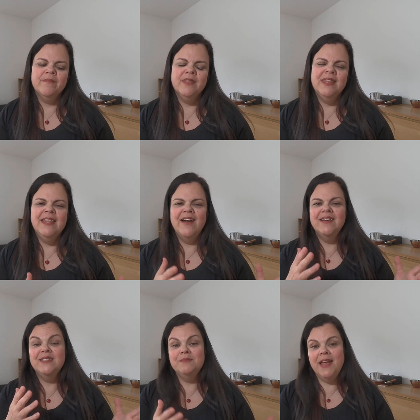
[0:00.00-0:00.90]
there are
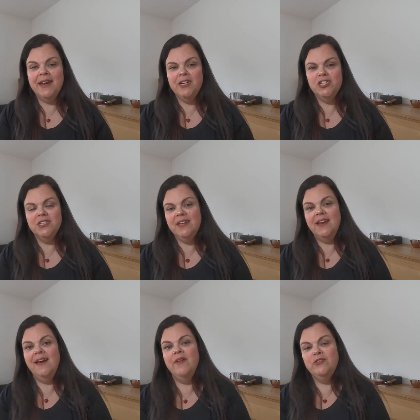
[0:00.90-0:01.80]
some energies that
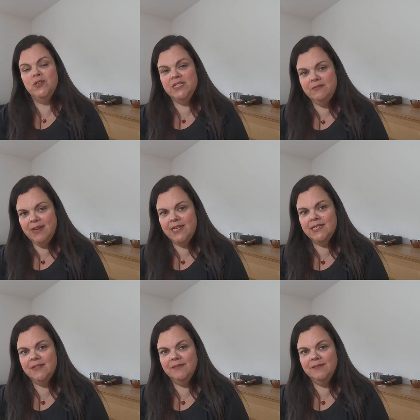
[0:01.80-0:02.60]
you have to activate.